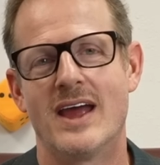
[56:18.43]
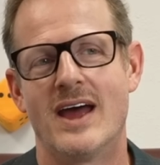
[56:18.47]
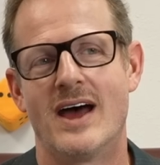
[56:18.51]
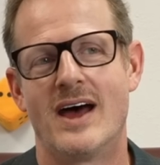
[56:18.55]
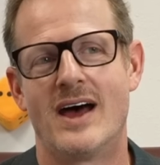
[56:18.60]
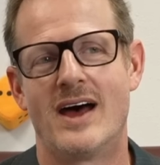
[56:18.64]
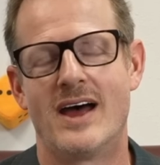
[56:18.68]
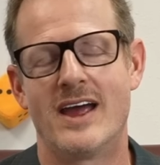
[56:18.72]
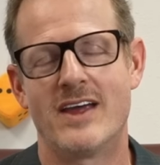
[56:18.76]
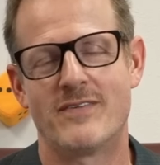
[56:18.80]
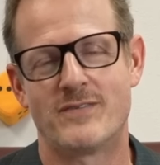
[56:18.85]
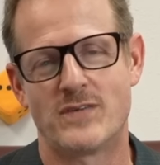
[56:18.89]

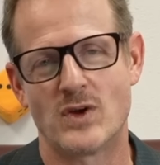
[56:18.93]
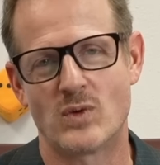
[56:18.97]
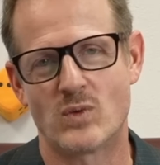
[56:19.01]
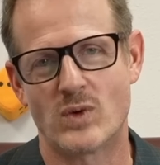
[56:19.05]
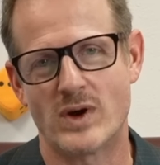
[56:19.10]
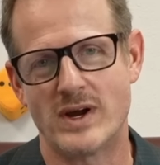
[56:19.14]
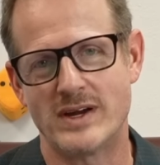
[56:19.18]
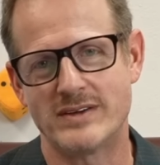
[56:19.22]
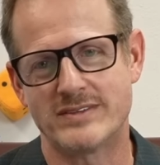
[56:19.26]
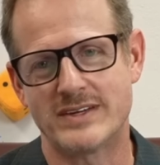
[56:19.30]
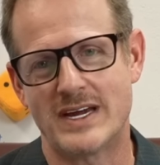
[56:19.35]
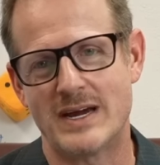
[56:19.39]
If you're
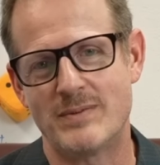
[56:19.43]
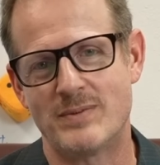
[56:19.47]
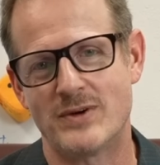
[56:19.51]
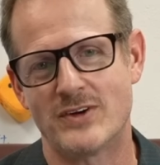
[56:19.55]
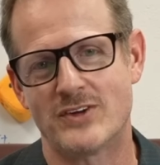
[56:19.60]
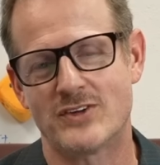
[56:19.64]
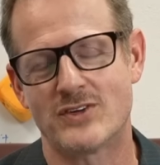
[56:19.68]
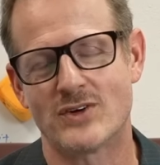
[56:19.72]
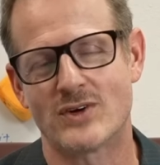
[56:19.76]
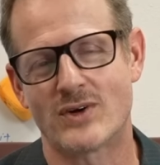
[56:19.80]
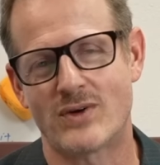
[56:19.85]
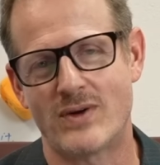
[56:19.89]
wearing diapers
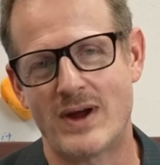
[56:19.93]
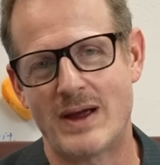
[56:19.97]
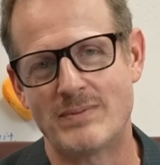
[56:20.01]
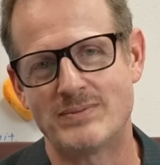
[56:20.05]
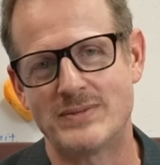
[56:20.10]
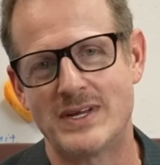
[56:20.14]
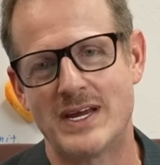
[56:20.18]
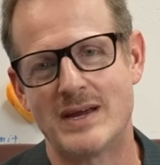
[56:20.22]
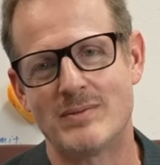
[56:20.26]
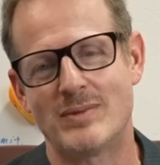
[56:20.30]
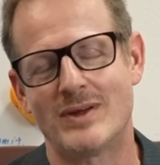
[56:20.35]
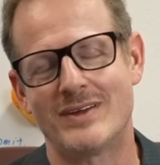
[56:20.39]
to a crap
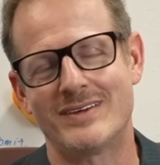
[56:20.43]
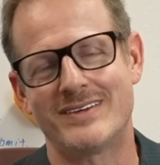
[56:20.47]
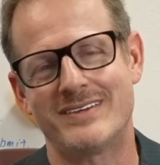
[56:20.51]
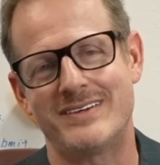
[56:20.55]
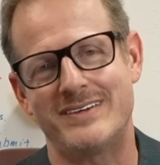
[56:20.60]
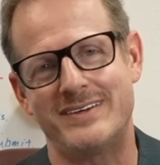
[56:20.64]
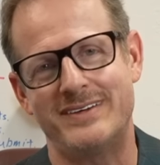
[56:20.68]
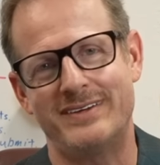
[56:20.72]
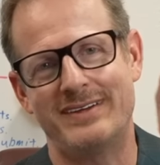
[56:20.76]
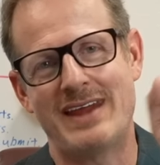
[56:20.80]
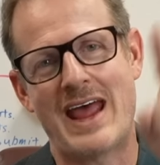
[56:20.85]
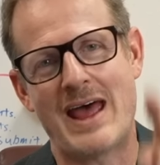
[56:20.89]
table,
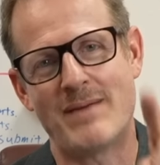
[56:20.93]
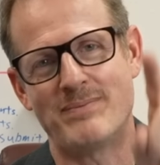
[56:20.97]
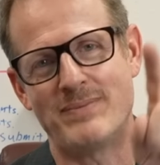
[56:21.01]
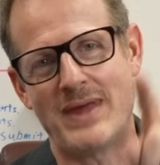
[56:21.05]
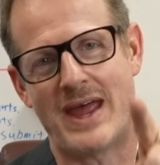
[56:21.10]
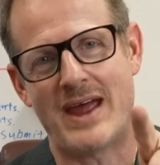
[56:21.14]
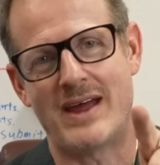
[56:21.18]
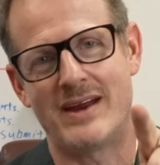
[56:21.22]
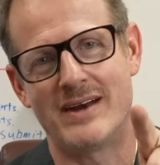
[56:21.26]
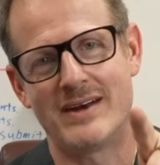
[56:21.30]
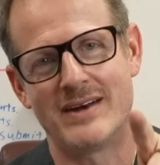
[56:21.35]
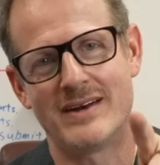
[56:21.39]
stop
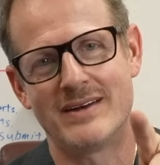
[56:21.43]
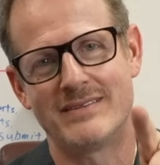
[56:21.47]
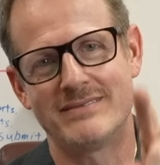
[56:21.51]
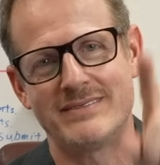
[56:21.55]
that.